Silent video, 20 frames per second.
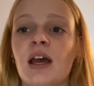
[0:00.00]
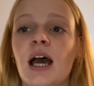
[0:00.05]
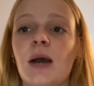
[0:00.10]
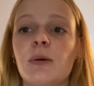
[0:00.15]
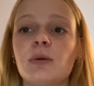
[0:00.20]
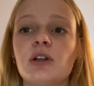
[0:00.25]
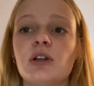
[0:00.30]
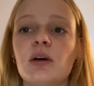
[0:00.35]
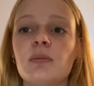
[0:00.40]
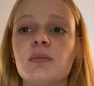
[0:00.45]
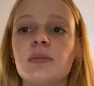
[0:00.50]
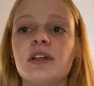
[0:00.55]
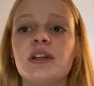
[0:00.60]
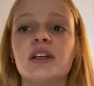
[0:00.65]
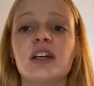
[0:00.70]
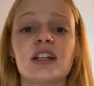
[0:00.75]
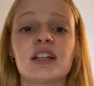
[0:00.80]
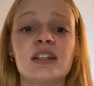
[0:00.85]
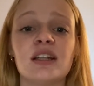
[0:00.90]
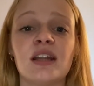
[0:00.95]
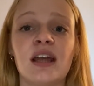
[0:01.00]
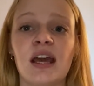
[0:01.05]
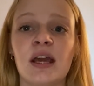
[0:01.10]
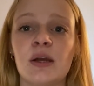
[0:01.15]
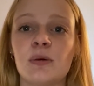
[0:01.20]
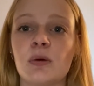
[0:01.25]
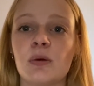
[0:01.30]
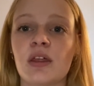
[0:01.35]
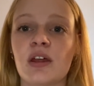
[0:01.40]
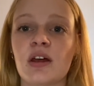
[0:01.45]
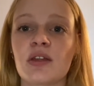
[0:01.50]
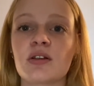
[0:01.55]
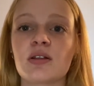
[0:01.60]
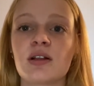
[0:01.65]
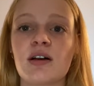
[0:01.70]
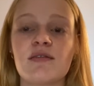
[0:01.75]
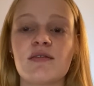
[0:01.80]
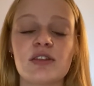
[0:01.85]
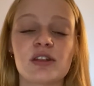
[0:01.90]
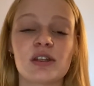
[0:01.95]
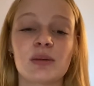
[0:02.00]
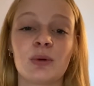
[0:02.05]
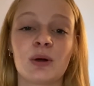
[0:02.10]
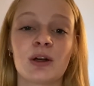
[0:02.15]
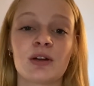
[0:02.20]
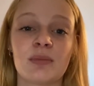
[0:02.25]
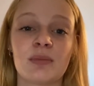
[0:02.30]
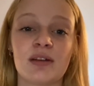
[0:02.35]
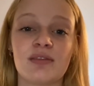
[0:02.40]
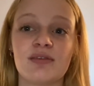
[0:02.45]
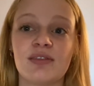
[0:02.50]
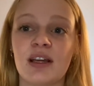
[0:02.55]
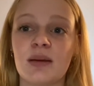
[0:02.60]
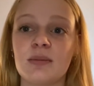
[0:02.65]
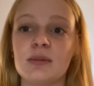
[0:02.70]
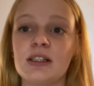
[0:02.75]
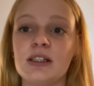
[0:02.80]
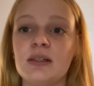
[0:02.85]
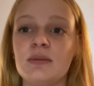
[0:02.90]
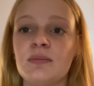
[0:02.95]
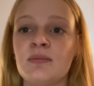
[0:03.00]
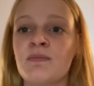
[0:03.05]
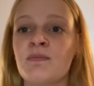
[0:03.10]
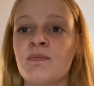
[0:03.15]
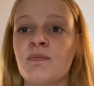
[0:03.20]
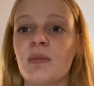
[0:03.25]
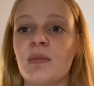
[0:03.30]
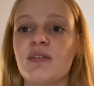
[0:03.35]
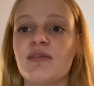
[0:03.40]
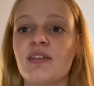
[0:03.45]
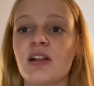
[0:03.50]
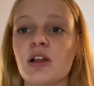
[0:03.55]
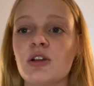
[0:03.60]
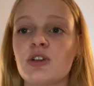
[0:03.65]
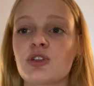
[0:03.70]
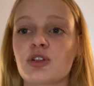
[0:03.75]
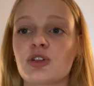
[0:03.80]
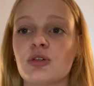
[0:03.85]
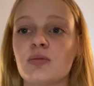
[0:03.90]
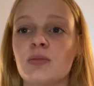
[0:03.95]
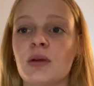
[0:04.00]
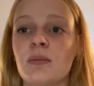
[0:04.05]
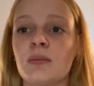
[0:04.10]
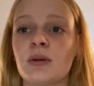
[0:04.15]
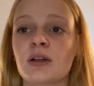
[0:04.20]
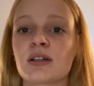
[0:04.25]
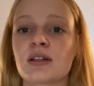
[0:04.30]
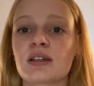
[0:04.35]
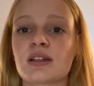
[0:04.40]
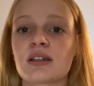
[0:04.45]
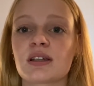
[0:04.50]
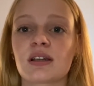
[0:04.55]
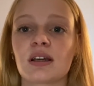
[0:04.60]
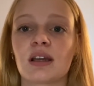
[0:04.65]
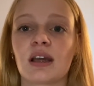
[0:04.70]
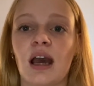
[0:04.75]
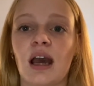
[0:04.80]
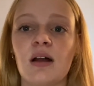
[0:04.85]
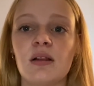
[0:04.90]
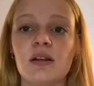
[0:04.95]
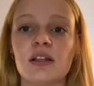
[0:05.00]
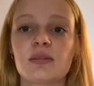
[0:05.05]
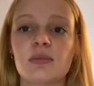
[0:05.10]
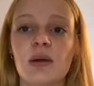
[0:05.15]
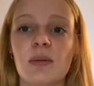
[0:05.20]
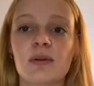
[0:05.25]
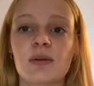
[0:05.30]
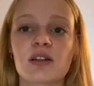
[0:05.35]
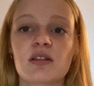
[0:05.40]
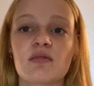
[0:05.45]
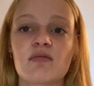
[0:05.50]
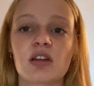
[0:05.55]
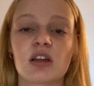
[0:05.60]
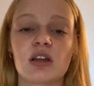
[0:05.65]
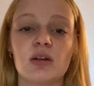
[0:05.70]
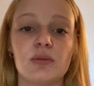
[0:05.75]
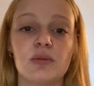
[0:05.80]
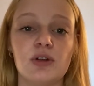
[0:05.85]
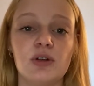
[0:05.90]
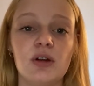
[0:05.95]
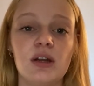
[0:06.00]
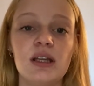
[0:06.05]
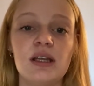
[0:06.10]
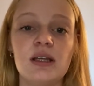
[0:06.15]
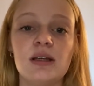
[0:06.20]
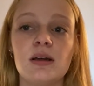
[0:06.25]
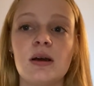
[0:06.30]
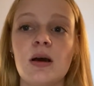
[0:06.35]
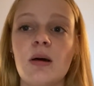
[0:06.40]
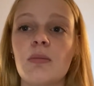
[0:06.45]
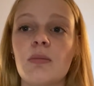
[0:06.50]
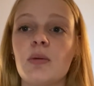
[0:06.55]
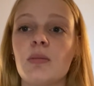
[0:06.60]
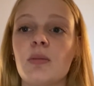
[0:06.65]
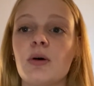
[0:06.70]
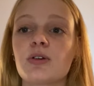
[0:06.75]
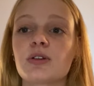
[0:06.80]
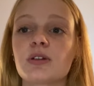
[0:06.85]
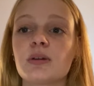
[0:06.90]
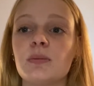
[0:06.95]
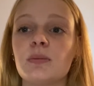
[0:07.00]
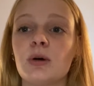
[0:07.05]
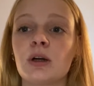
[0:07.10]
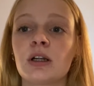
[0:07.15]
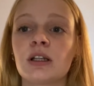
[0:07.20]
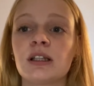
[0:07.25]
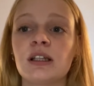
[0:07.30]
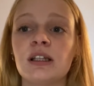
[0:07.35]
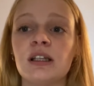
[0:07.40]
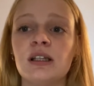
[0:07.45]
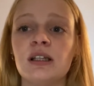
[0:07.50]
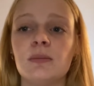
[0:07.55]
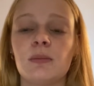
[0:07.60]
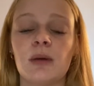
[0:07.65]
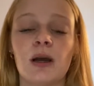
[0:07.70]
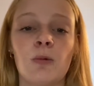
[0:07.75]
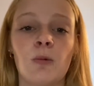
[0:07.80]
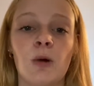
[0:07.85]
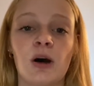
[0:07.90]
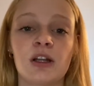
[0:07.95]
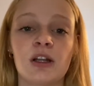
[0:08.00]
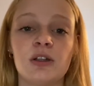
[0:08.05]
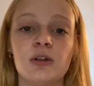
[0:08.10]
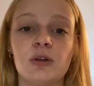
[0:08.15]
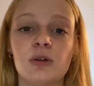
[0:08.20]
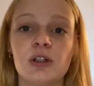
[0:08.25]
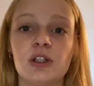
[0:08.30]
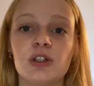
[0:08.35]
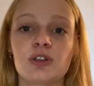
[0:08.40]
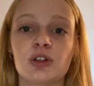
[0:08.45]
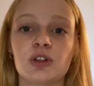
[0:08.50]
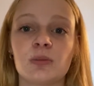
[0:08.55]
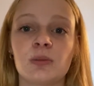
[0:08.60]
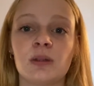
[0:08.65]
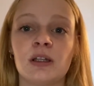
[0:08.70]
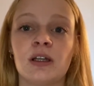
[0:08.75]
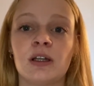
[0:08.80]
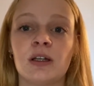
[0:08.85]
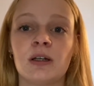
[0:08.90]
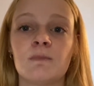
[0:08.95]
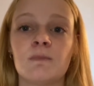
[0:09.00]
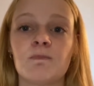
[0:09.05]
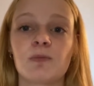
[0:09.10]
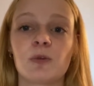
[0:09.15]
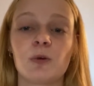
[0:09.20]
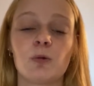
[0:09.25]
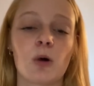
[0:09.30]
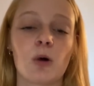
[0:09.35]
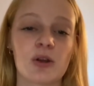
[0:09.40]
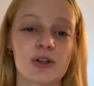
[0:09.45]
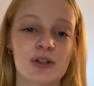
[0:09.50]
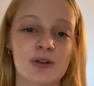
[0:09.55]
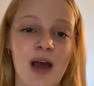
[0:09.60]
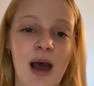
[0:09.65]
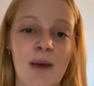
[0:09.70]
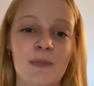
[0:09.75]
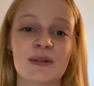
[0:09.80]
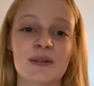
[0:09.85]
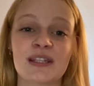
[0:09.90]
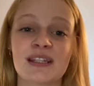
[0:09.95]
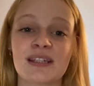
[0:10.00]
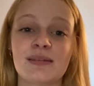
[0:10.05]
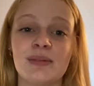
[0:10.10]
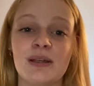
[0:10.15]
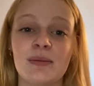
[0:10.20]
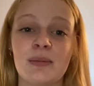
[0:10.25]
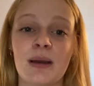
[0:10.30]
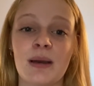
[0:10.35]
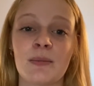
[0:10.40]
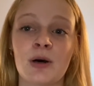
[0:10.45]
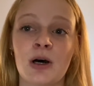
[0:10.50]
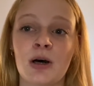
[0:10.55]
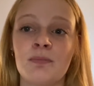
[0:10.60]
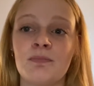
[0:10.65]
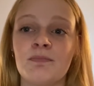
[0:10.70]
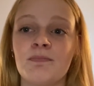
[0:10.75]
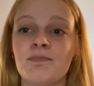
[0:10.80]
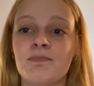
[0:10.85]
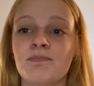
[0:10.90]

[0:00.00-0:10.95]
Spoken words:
I would not be here today without the love and support of my family, my fellow troop members, countless members of the community, but most importantly, my one and only troop leader, who also happens to be my mom.